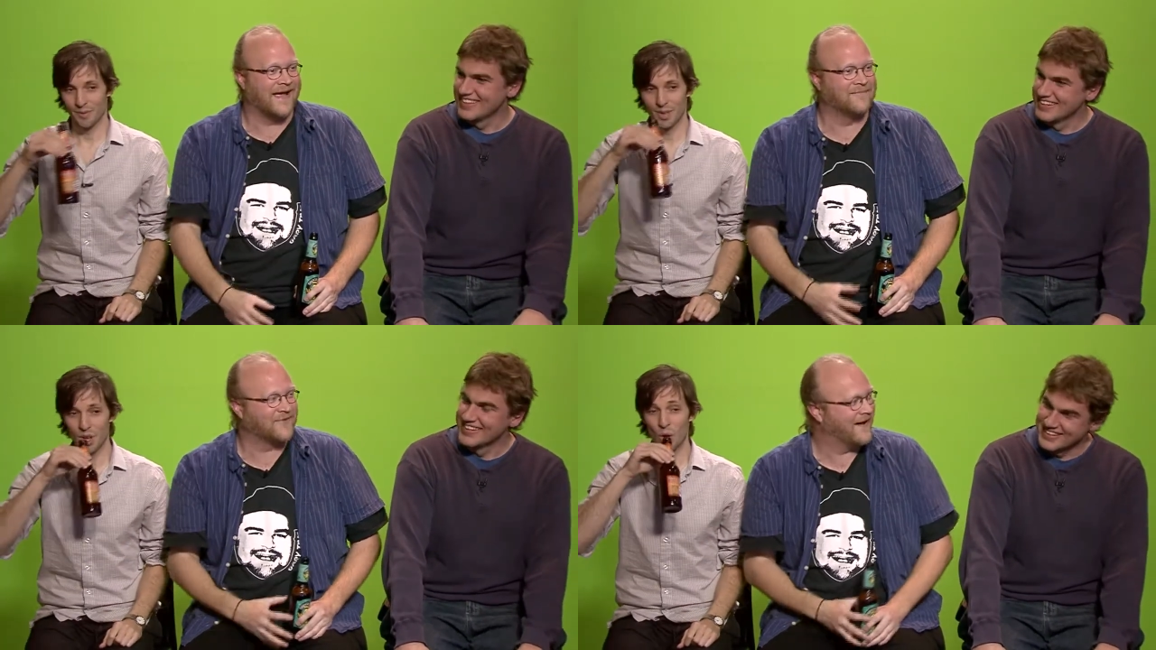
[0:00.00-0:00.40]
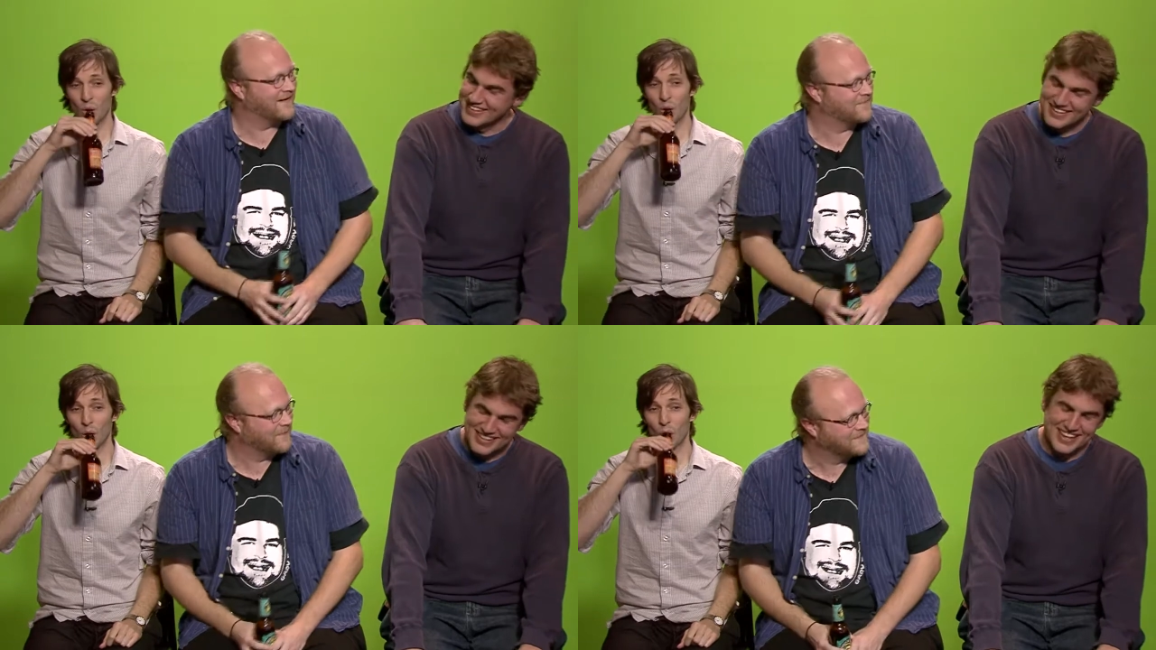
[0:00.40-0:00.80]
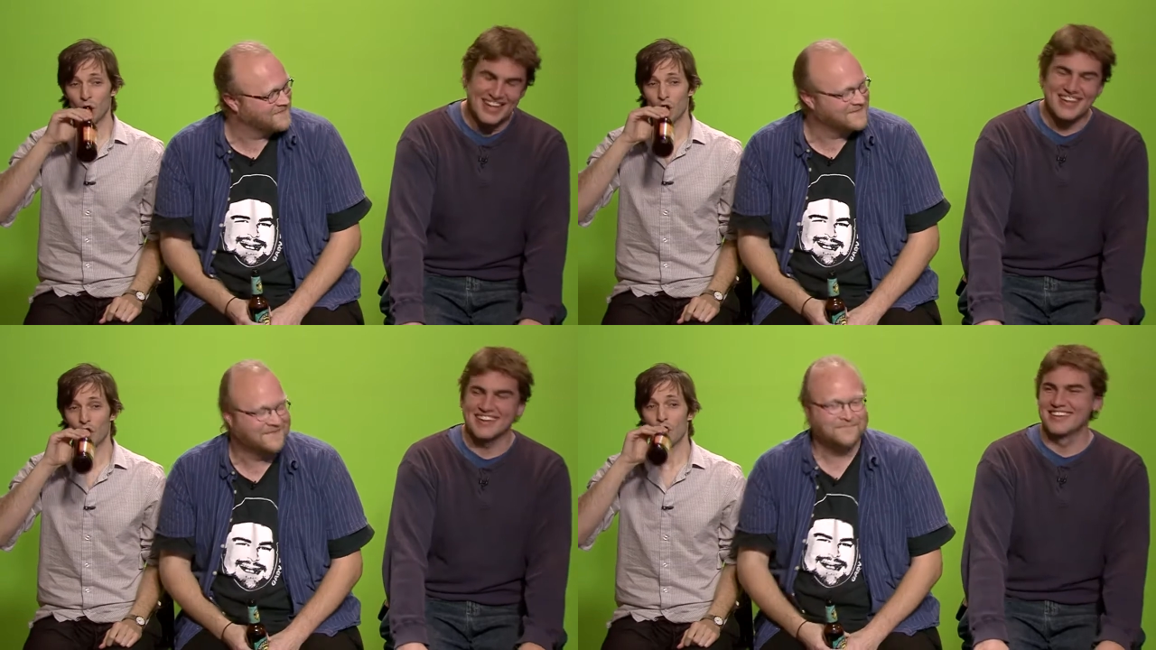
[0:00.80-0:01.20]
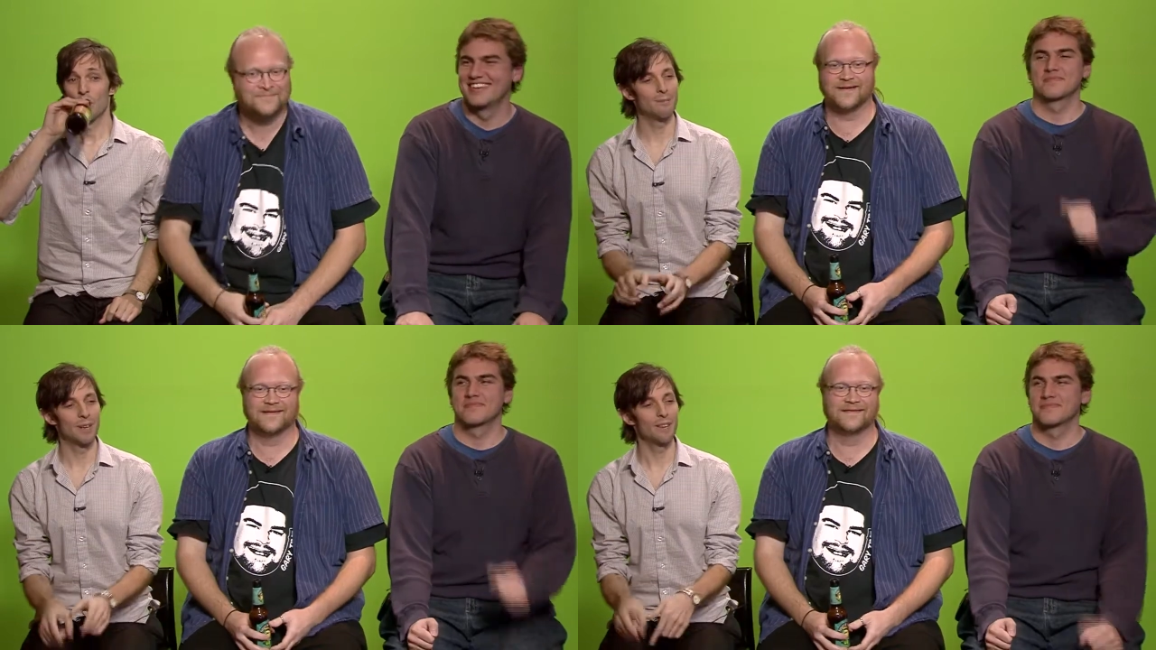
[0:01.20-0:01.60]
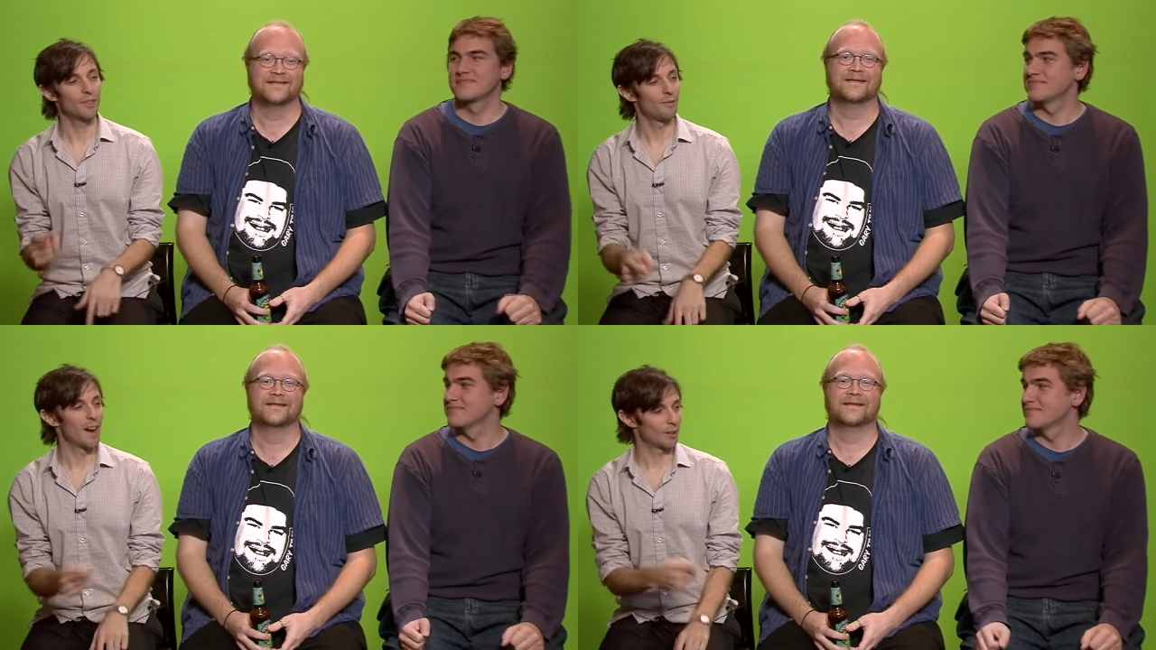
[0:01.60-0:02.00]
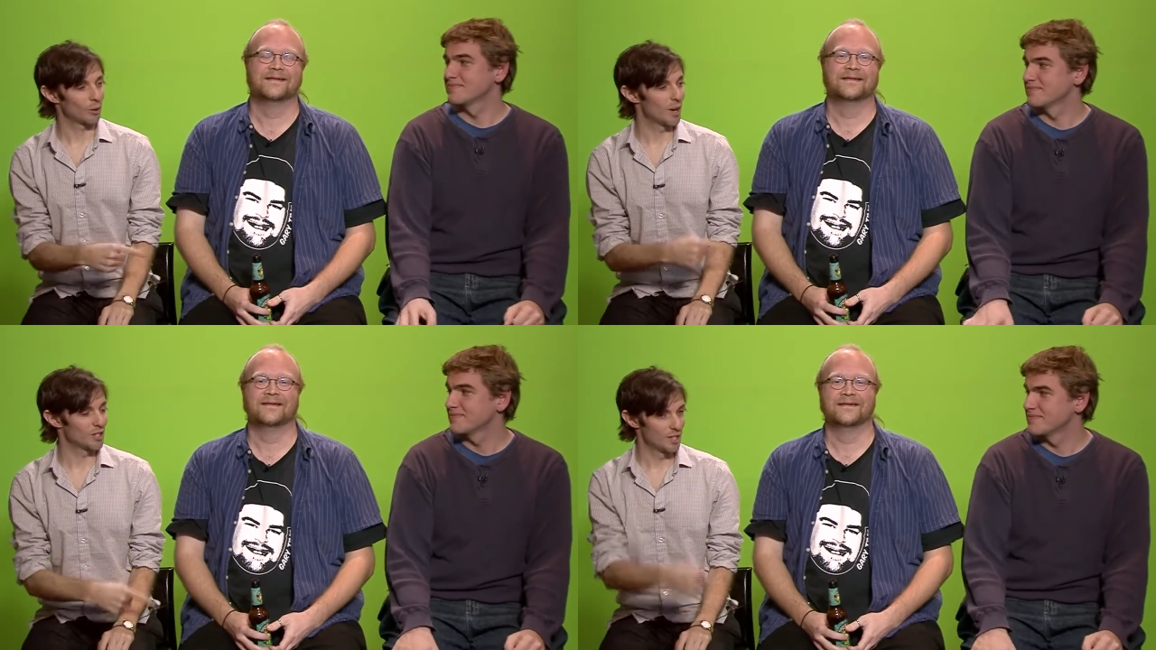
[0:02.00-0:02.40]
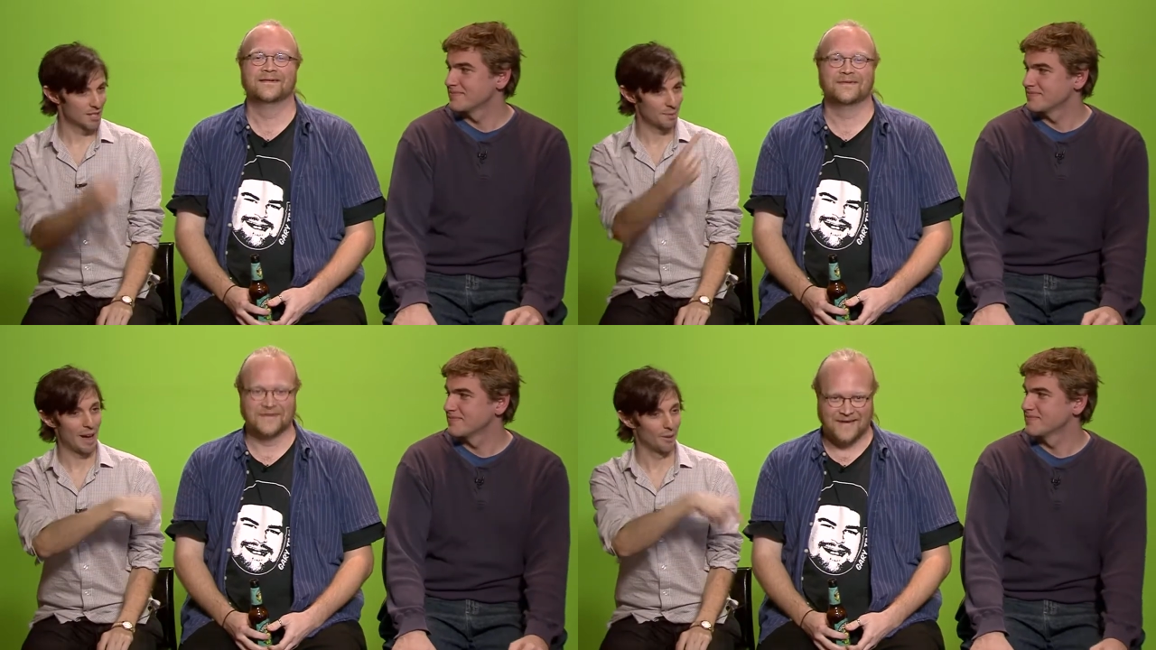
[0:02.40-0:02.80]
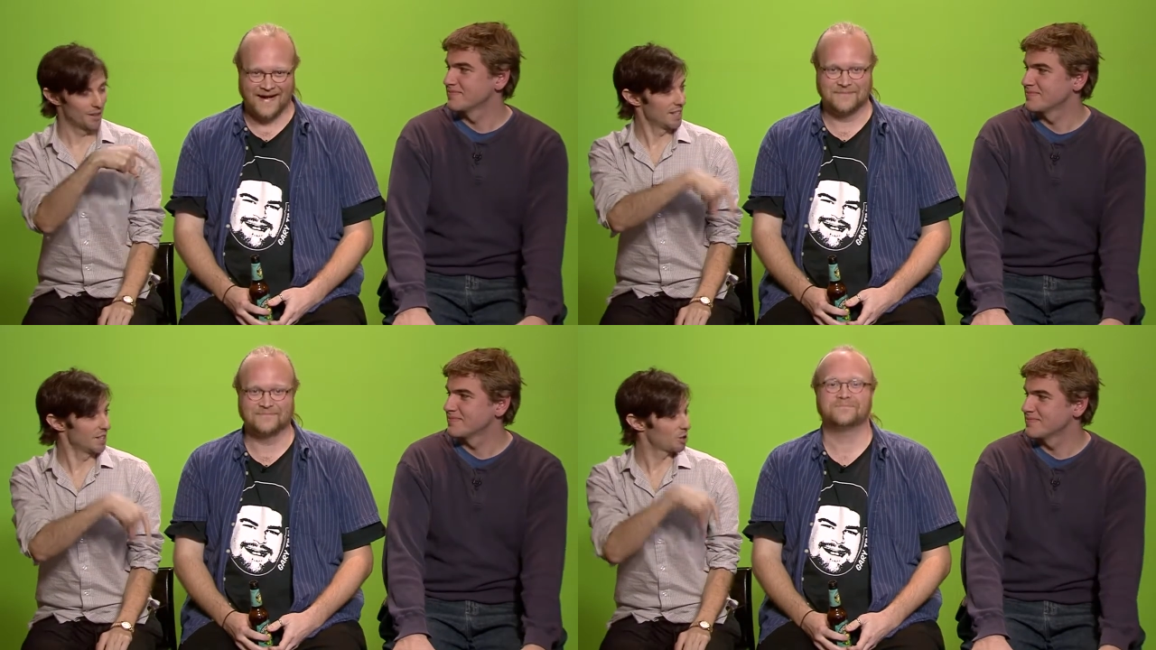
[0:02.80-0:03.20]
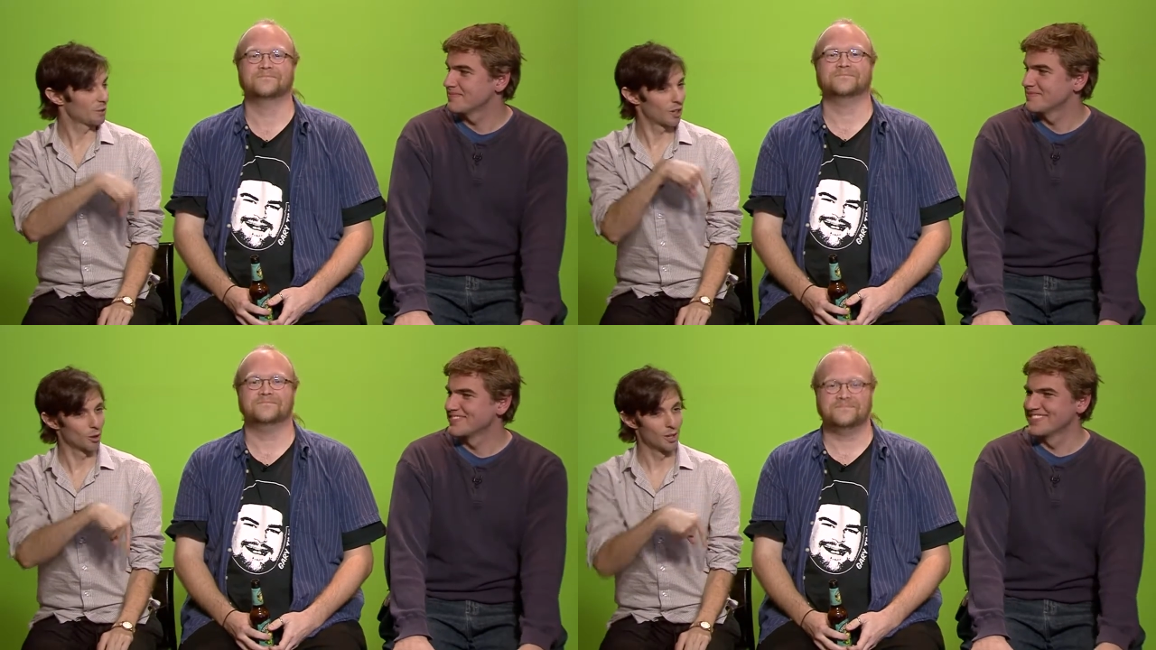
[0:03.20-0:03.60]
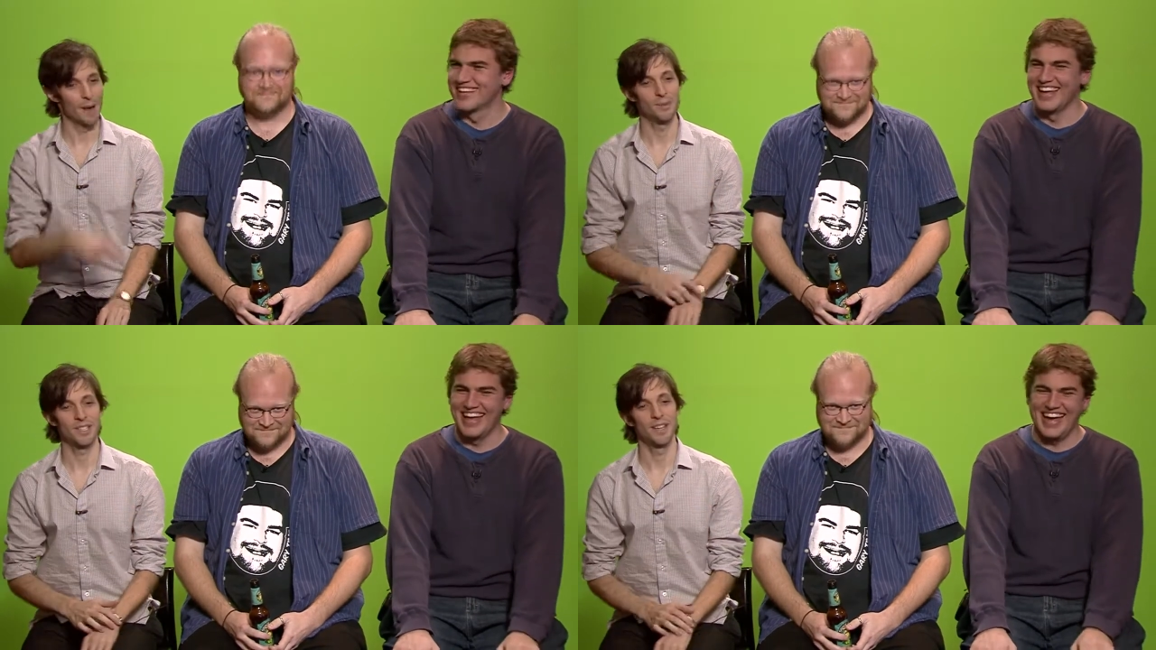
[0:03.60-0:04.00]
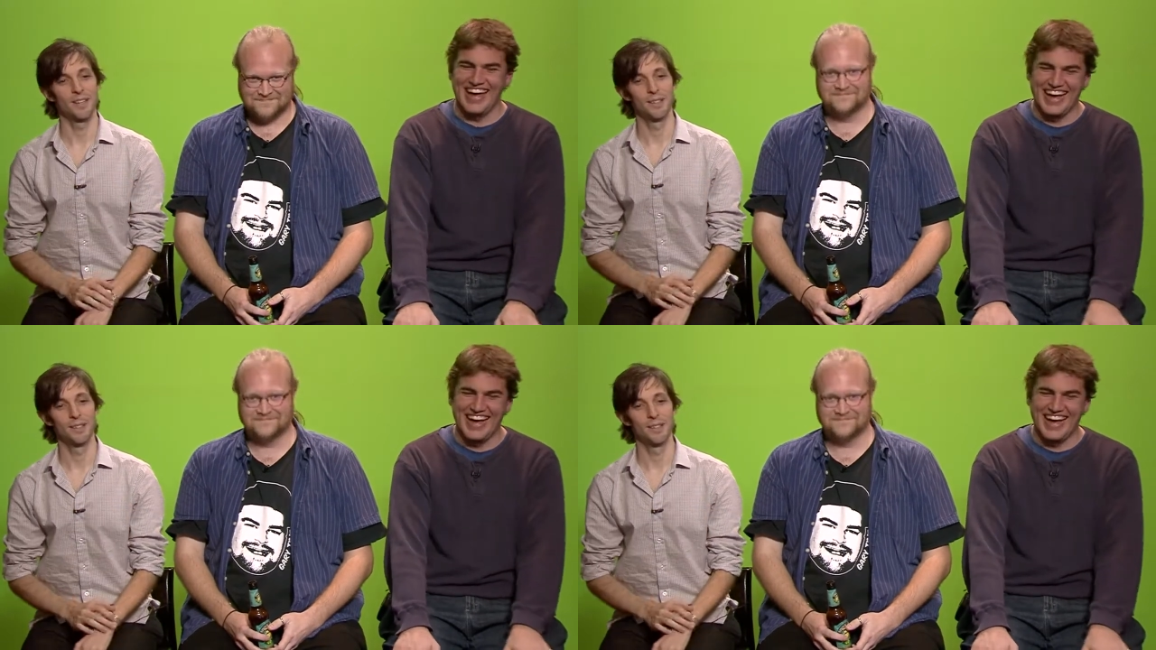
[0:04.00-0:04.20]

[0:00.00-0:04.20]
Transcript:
Speaker 1: game show expert? Yeah. If the final question is about this current episode,